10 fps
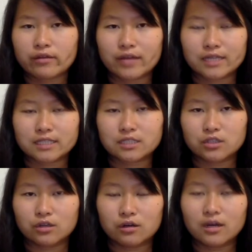that's
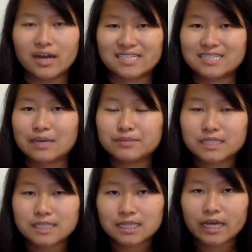your
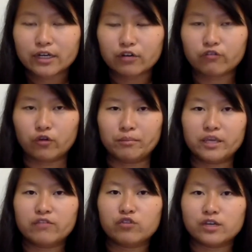acceptance letter. For
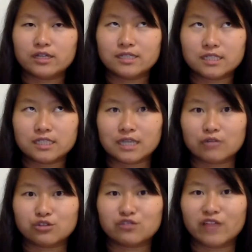me, for instance, I
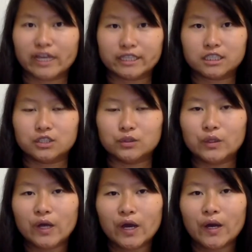was flying to
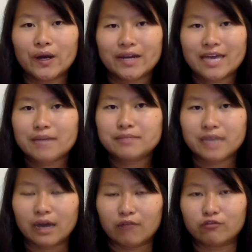Cape
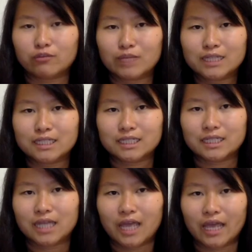Town from
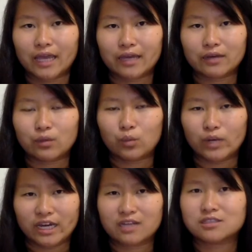London, and when
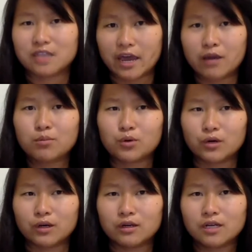I got to the
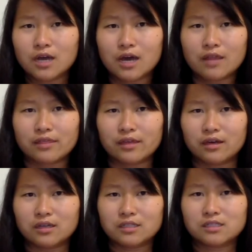airport,
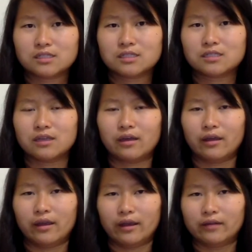the
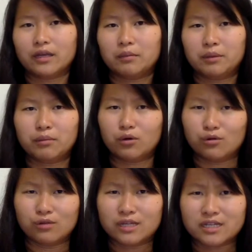airline people were
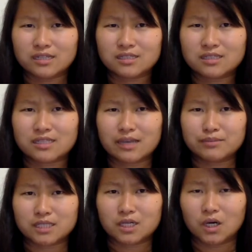really
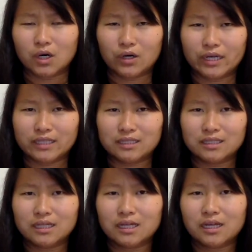skeptical and